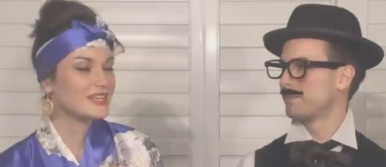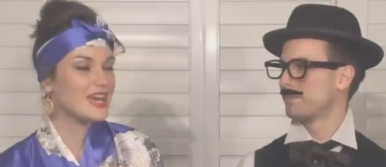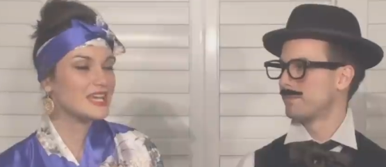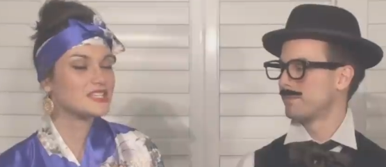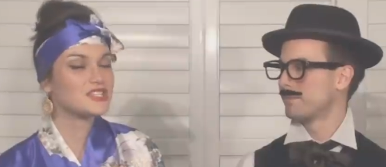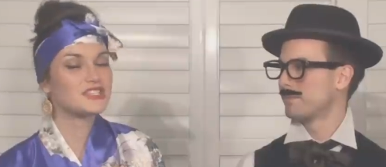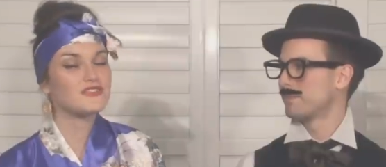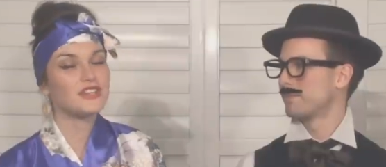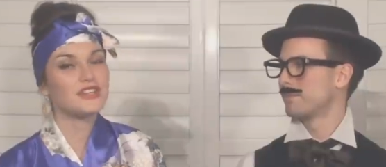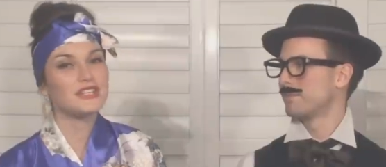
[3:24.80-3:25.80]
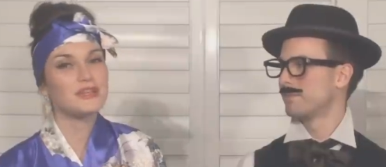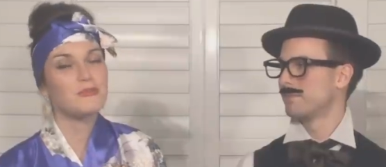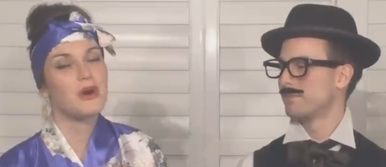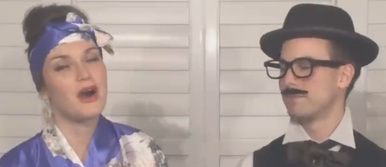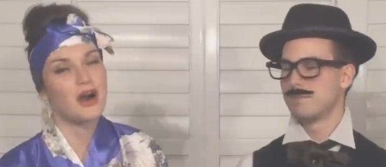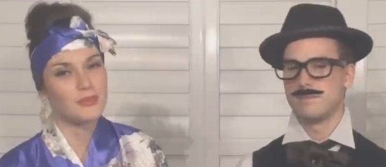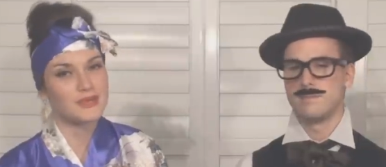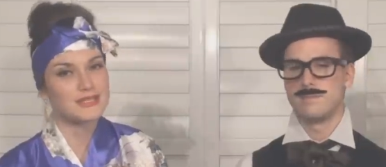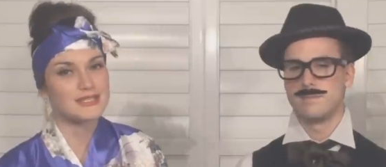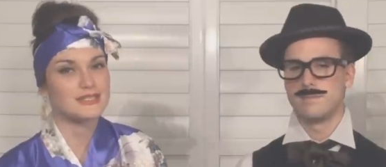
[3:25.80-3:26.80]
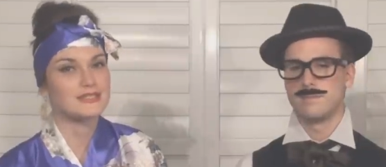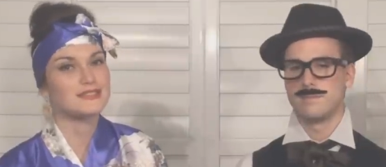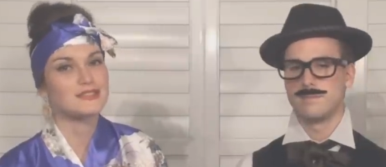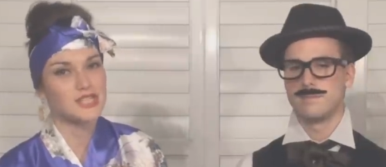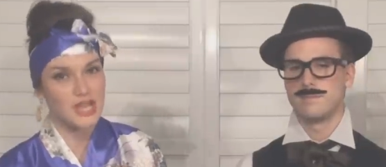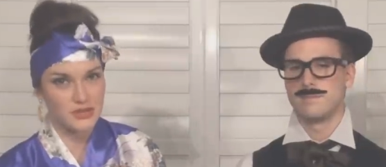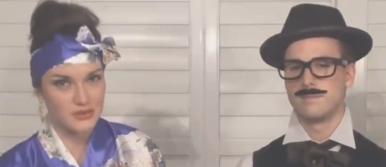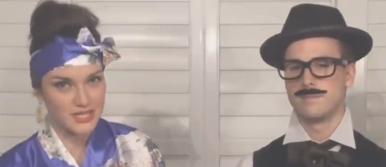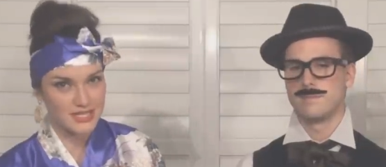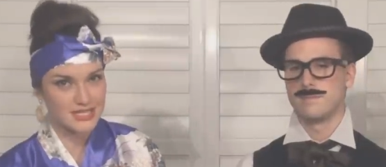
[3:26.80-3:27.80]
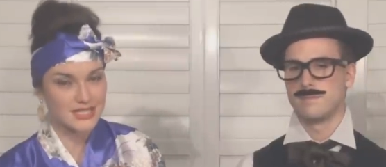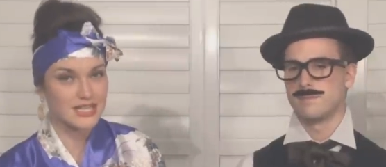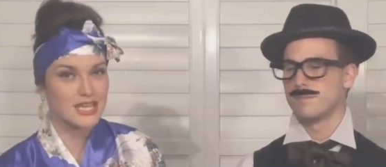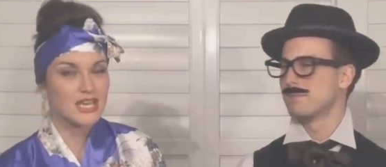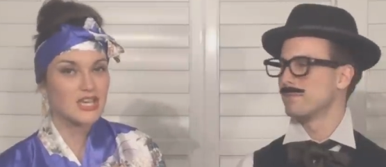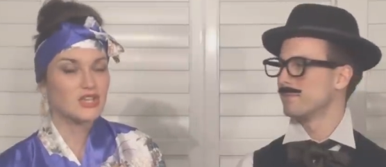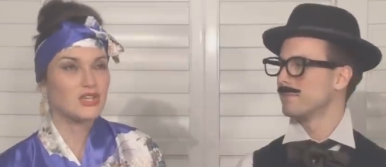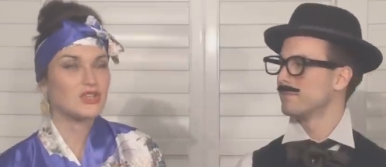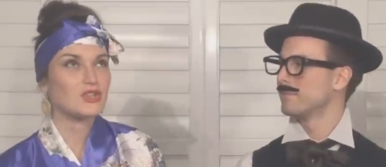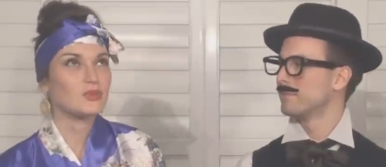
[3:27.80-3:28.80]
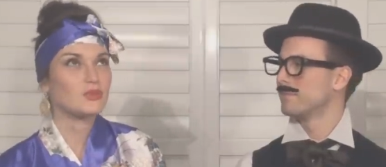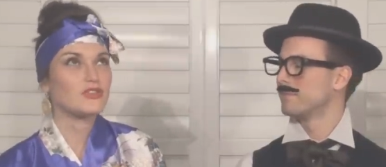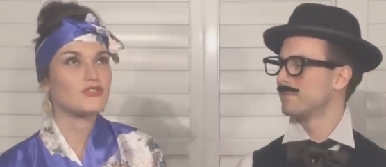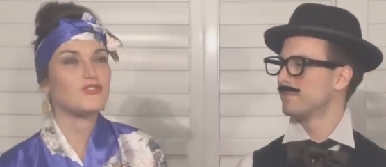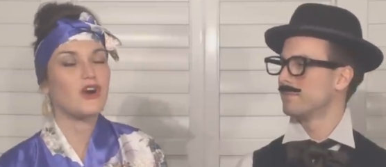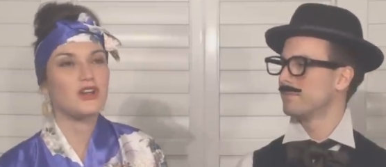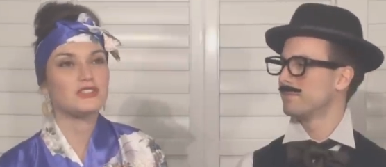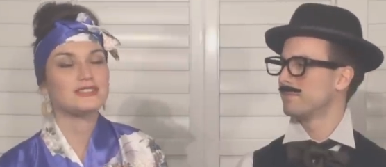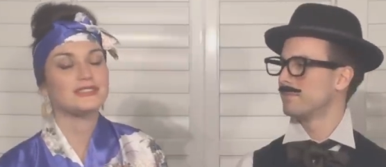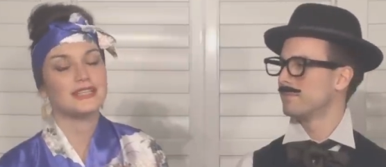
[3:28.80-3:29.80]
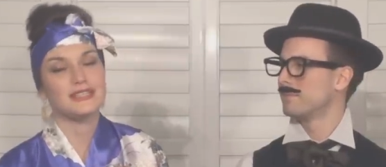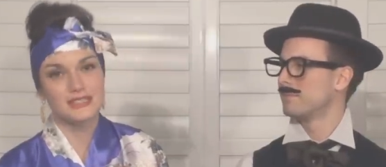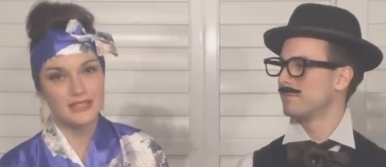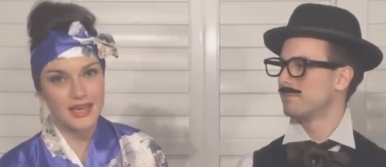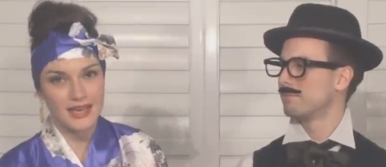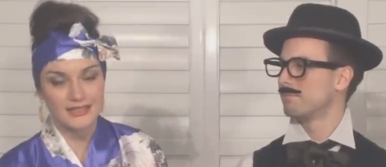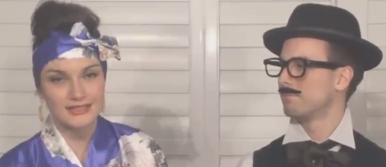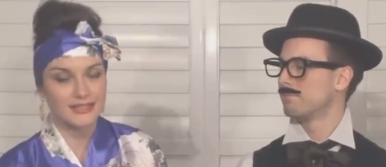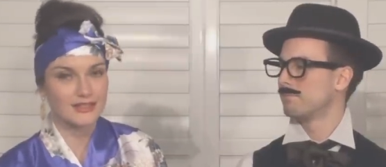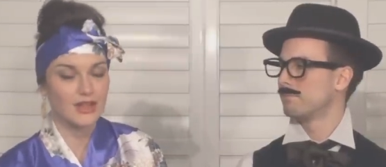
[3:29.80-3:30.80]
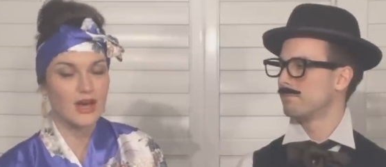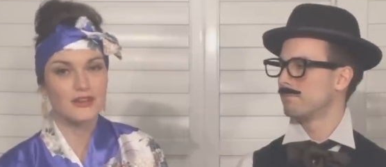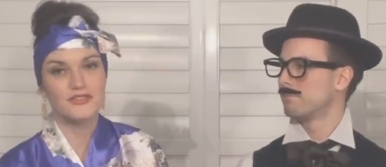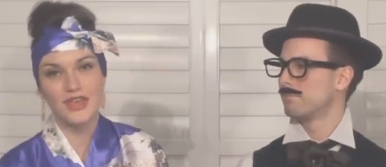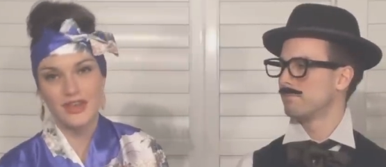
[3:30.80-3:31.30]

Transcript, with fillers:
Speaker 1: Yeah, he's just very pompous and disingenuous, and with a false intellect and a lot of